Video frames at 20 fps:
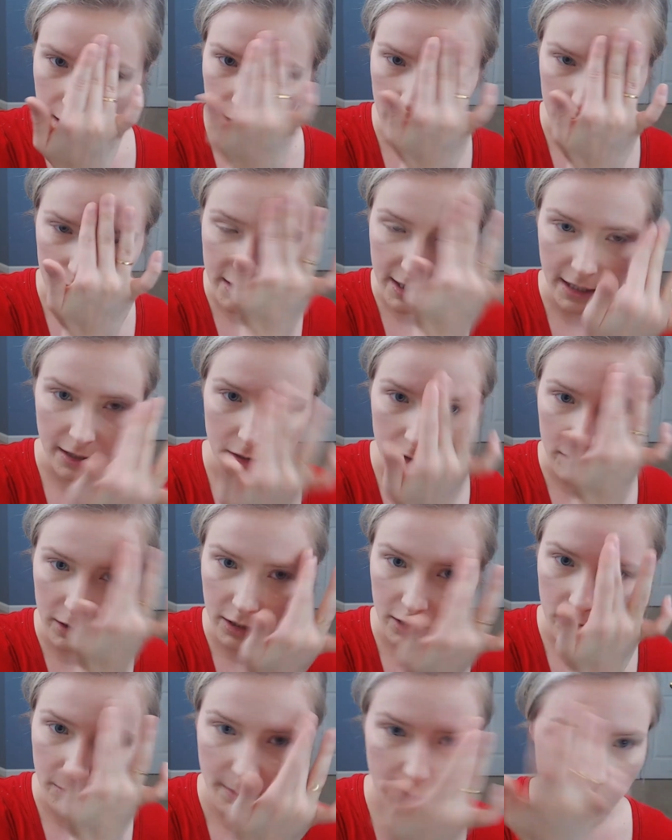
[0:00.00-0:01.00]
I'll take a
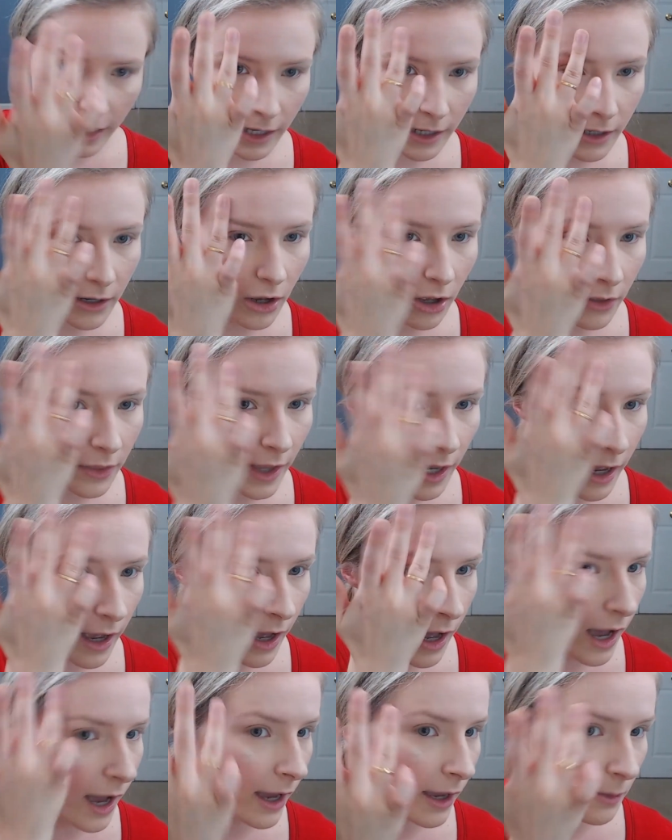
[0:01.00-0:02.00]
little bit on the
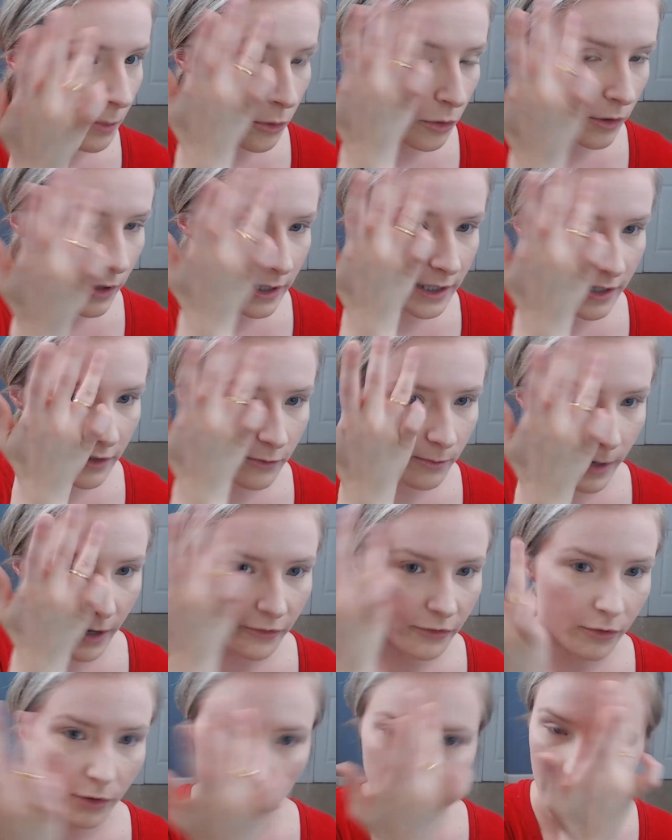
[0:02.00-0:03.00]
high points of my
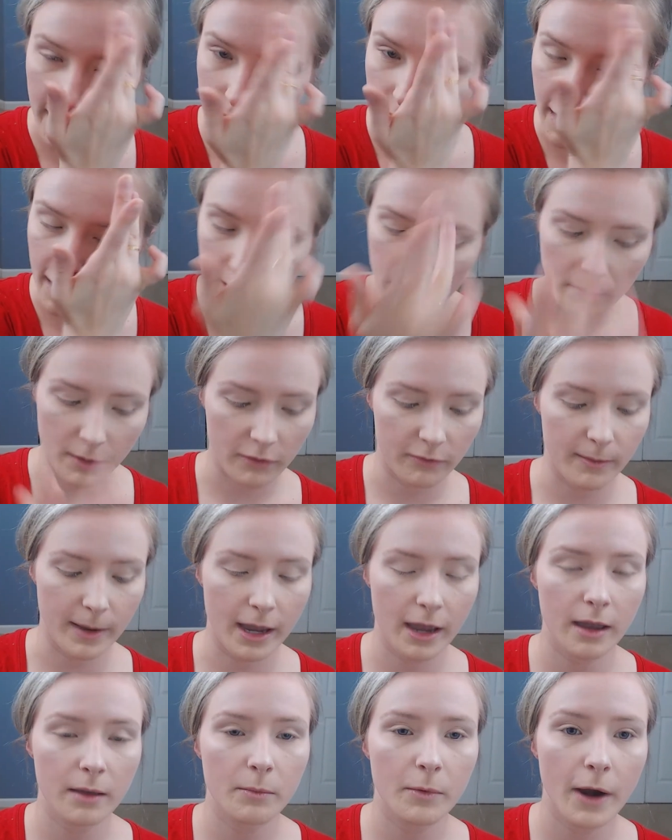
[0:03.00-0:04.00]
forehead, like above
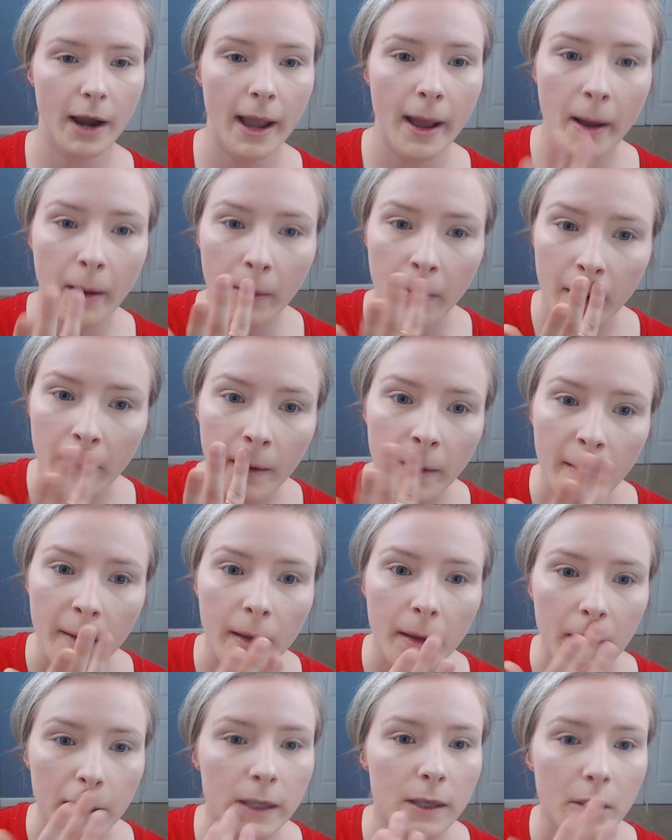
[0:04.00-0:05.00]
my eyebrow,
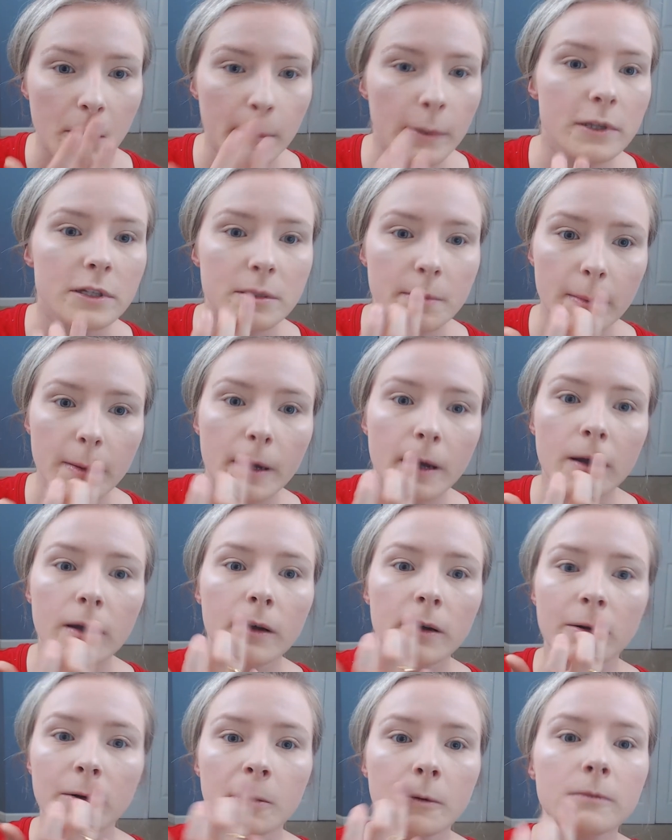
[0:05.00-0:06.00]
Cupid's
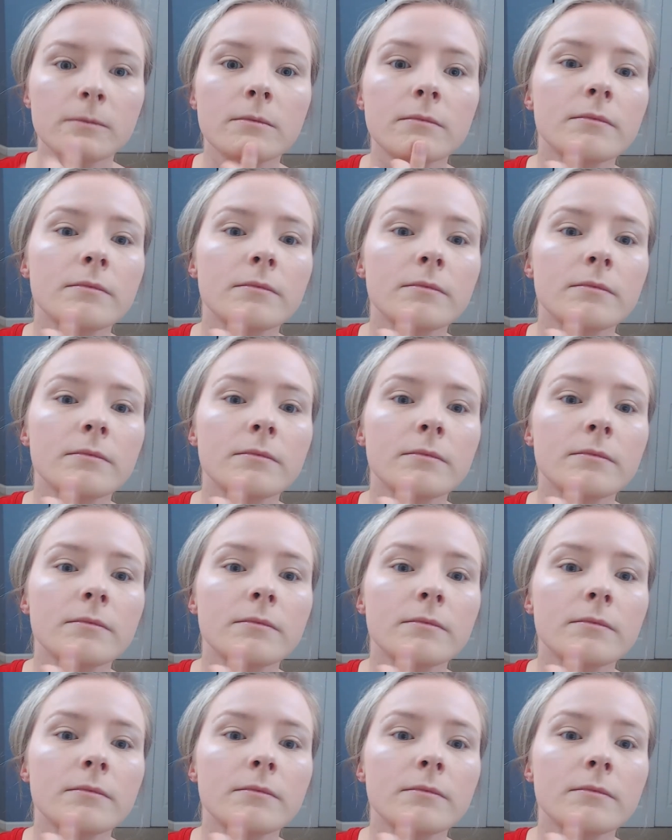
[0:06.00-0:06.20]
bow,